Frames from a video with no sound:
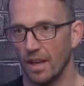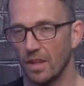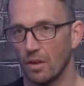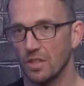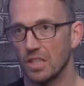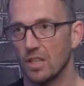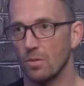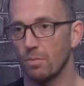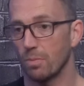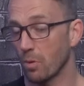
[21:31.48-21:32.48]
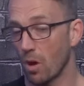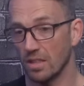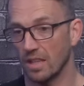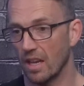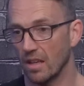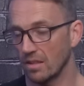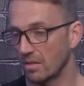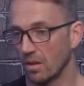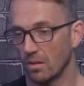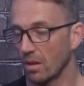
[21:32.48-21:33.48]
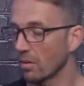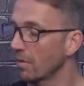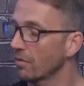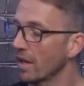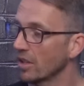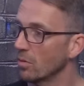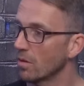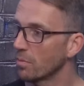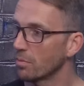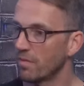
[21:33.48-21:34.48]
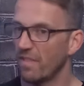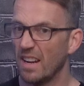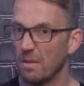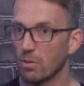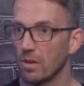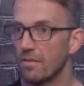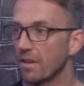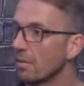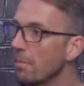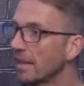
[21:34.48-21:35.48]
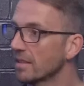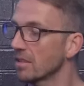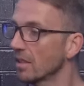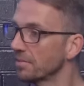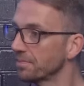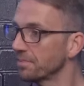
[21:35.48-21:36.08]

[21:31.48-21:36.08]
And then obviously you, prior to that, like, like with Frank, you were a fairly prolific competitor.